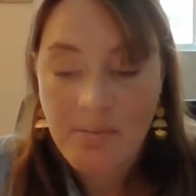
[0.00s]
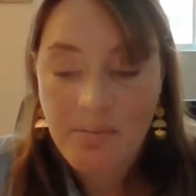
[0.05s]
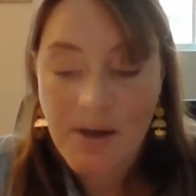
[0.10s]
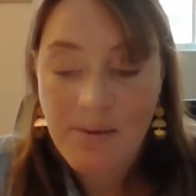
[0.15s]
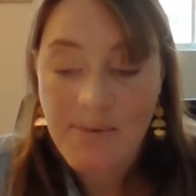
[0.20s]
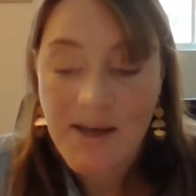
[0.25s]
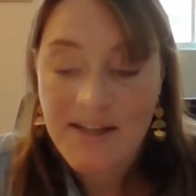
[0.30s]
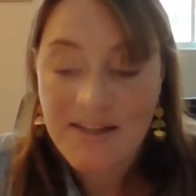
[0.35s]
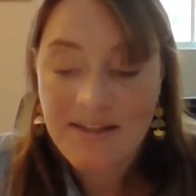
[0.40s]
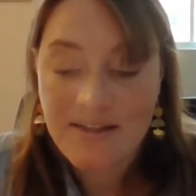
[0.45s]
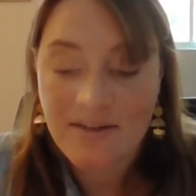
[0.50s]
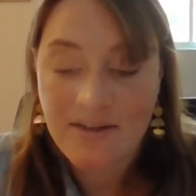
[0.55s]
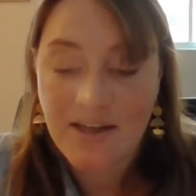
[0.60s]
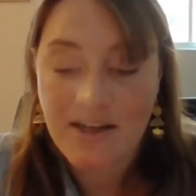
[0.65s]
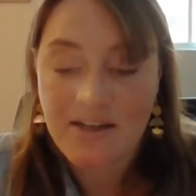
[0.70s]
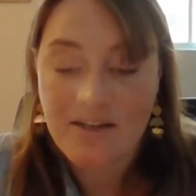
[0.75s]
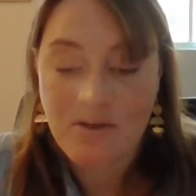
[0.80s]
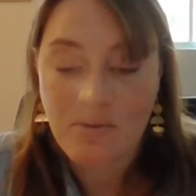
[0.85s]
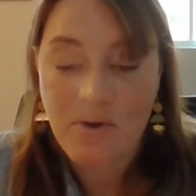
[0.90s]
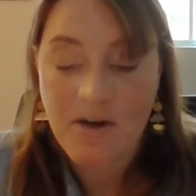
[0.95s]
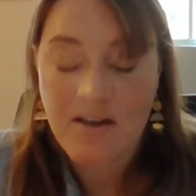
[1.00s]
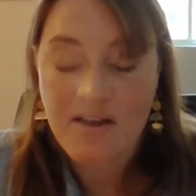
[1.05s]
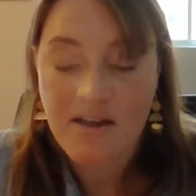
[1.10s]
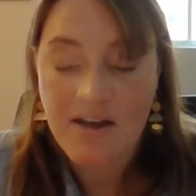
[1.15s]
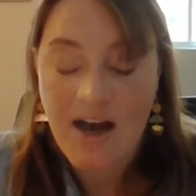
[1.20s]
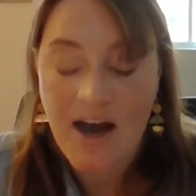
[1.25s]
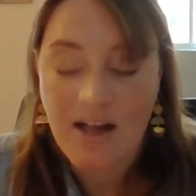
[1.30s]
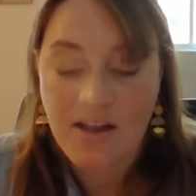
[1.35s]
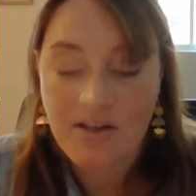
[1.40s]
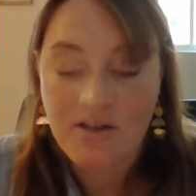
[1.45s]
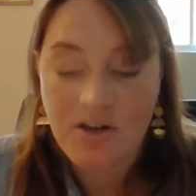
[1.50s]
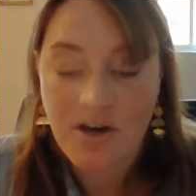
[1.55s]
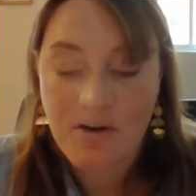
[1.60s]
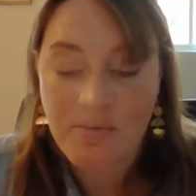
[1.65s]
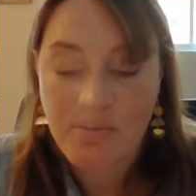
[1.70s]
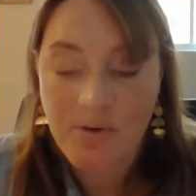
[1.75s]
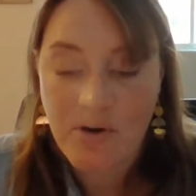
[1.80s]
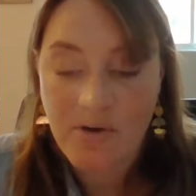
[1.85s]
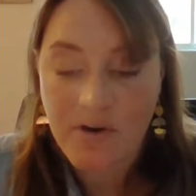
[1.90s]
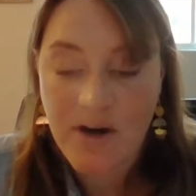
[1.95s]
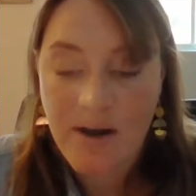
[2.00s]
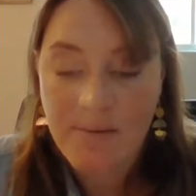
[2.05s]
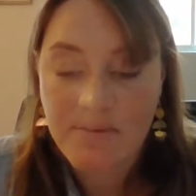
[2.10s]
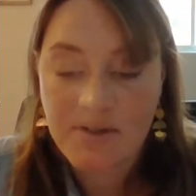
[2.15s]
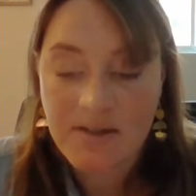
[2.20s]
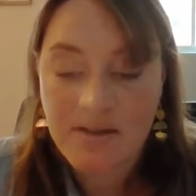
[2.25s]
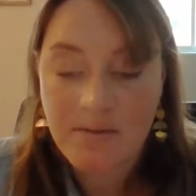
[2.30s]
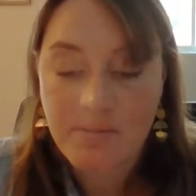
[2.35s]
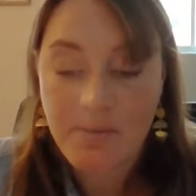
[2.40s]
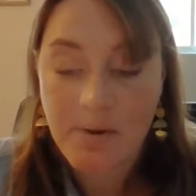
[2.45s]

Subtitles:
Maybe I'd still get into one of the college art programs,